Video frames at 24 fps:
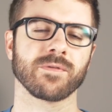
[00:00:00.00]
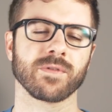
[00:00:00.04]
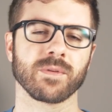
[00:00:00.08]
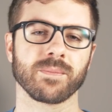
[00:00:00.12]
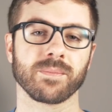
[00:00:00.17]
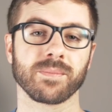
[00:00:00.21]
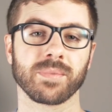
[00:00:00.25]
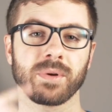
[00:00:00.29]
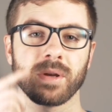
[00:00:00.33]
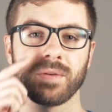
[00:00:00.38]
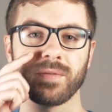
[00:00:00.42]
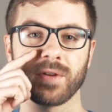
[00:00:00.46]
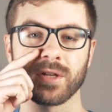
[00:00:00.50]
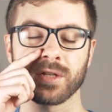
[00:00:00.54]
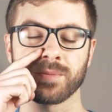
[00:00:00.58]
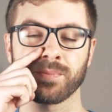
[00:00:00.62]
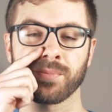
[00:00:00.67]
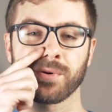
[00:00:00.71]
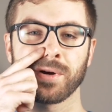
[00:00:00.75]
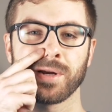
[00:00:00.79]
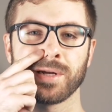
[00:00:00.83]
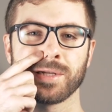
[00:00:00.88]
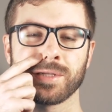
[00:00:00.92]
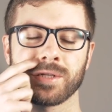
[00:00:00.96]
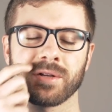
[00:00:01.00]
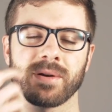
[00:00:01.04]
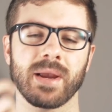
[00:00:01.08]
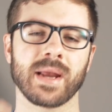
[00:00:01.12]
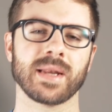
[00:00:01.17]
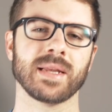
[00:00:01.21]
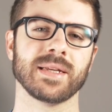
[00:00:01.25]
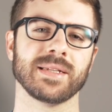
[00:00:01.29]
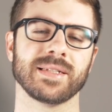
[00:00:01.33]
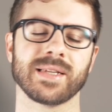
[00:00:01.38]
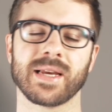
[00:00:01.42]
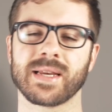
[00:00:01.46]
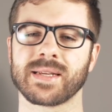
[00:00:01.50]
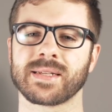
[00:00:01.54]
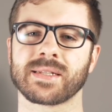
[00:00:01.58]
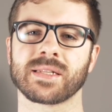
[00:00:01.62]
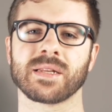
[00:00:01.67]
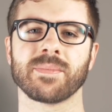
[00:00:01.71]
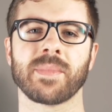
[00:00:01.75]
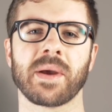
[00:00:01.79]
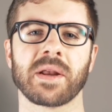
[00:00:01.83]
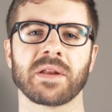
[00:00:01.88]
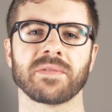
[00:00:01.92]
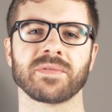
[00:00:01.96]
from previous prints or any dust
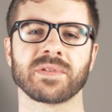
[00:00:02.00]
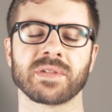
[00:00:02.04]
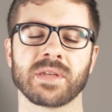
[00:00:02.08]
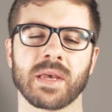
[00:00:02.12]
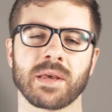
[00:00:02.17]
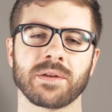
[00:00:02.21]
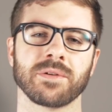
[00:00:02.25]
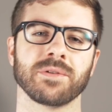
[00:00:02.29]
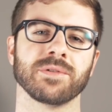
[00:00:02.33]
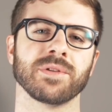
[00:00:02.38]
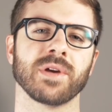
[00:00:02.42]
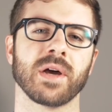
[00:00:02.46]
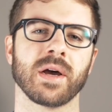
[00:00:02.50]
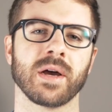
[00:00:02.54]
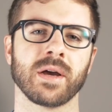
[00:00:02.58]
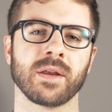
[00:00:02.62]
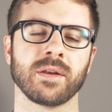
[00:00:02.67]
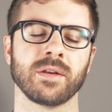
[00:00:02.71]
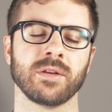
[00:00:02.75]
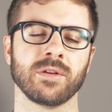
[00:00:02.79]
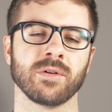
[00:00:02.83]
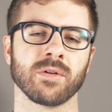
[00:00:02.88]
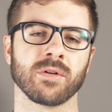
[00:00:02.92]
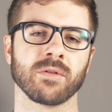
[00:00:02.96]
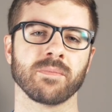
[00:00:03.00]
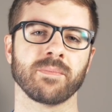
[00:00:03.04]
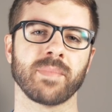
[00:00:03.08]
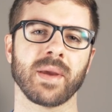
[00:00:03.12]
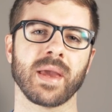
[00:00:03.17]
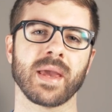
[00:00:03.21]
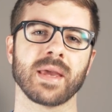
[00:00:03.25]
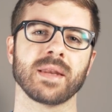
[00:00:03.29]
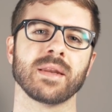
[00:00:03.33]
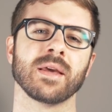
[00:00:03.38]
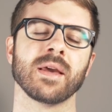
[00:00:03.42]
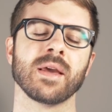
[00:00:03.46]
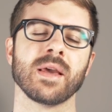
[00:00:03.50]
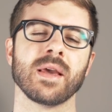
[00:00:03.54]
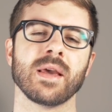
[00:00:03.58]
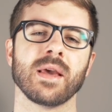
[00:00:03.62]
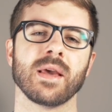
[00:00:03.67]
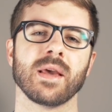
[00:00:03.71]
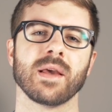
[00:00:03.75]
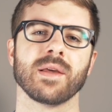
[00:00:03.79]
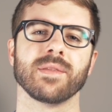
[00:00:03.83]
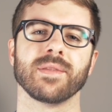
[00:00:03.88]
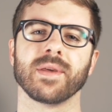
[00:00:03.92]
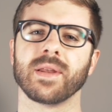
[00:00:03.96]
that might have settled on your bed.
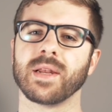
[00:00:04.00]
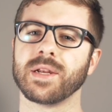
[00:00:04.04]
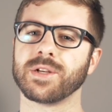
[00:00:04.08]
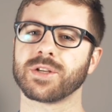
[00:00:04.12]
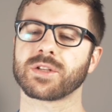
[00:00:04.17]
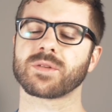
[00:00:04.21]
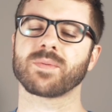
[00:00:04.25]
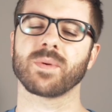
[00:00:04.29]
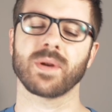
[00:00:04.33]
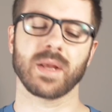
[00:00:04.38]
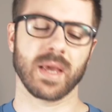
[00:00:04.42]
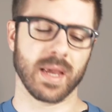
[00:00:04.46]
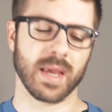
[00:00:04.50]
Then I just went